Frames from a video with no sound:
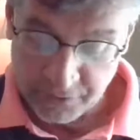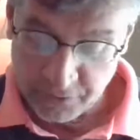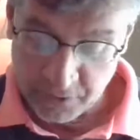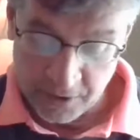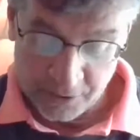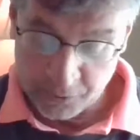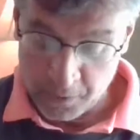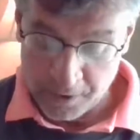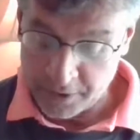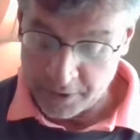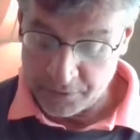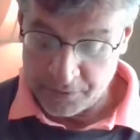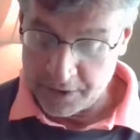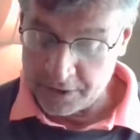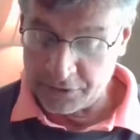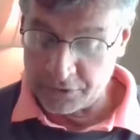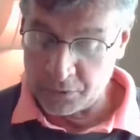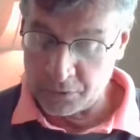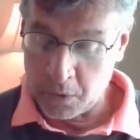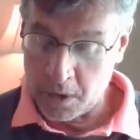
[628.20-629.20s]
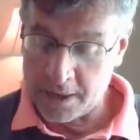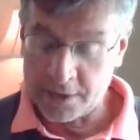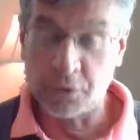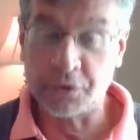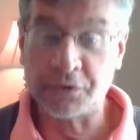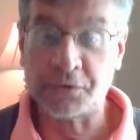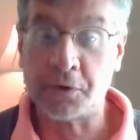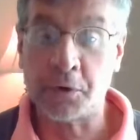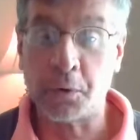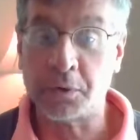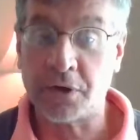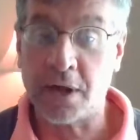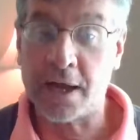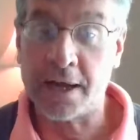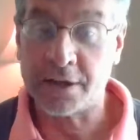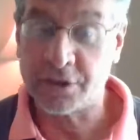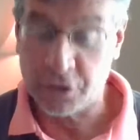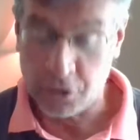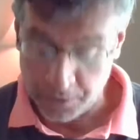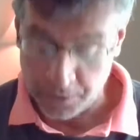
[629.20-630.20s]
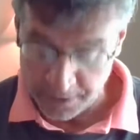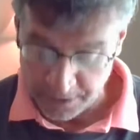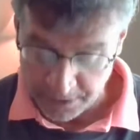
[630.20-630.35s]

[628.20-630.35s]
so that's one of the reasons why Lucifer was allowed to do what